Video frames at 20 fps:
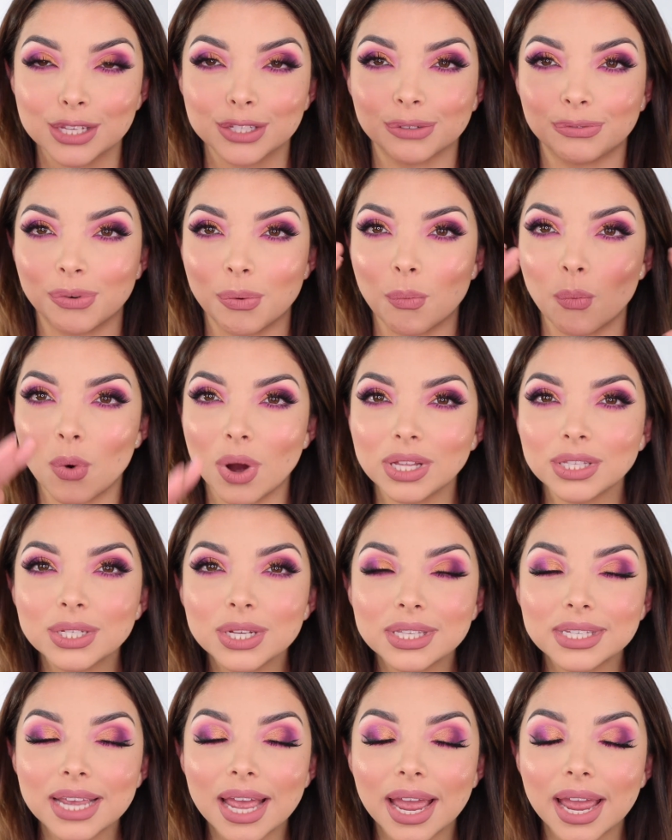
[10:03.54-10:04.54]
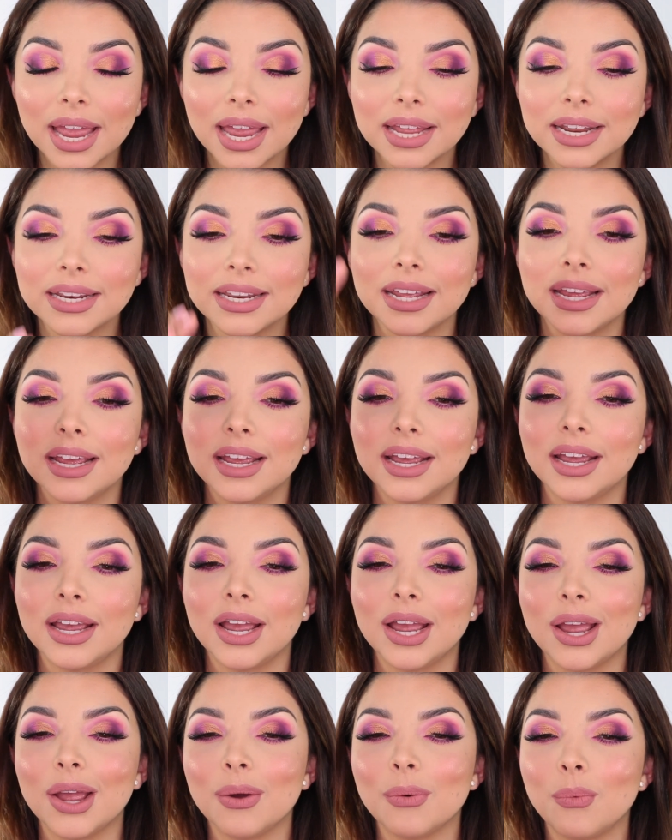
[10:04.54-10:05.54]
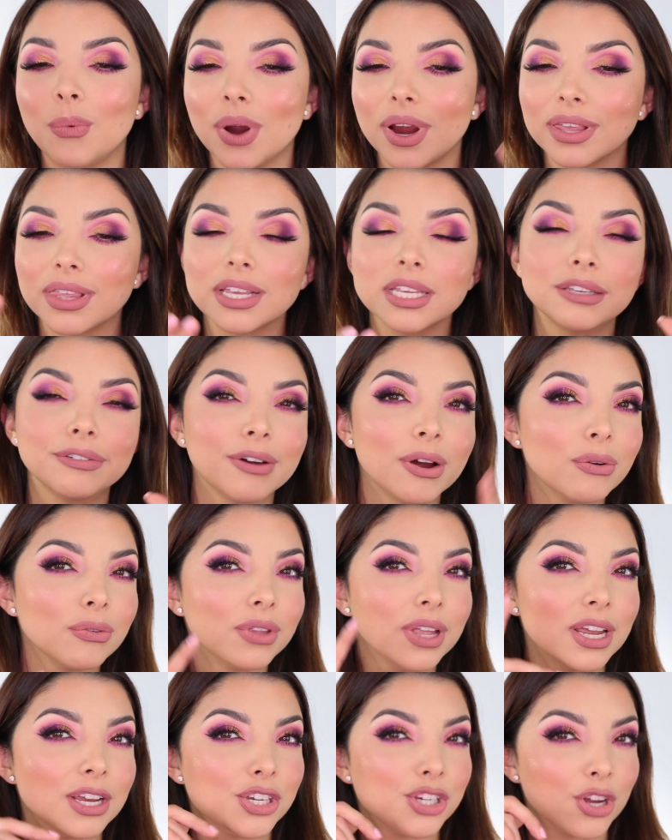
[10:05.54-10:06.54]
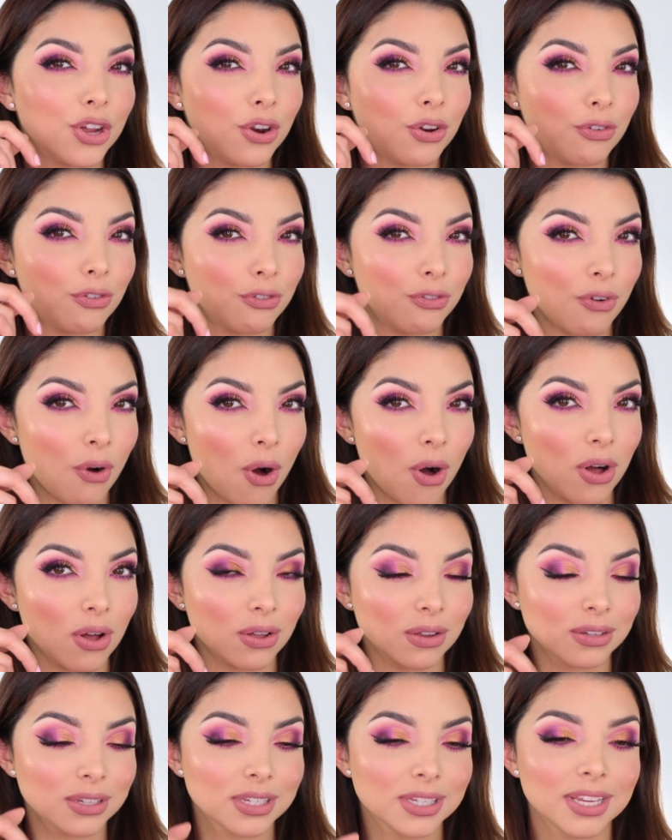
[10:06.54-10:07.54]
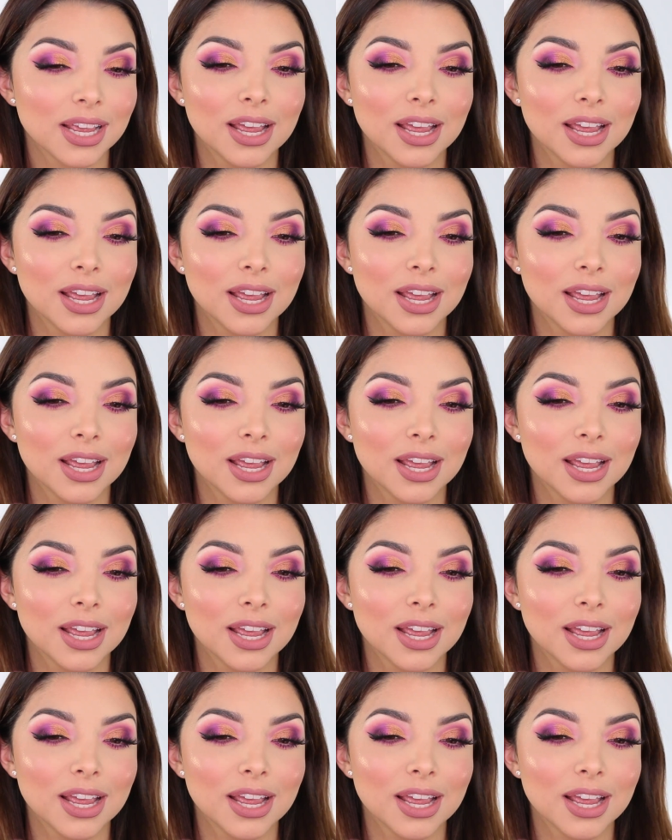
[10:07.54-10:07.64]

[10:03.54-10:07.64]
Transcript: So from 1 to 10, where this foundation falls.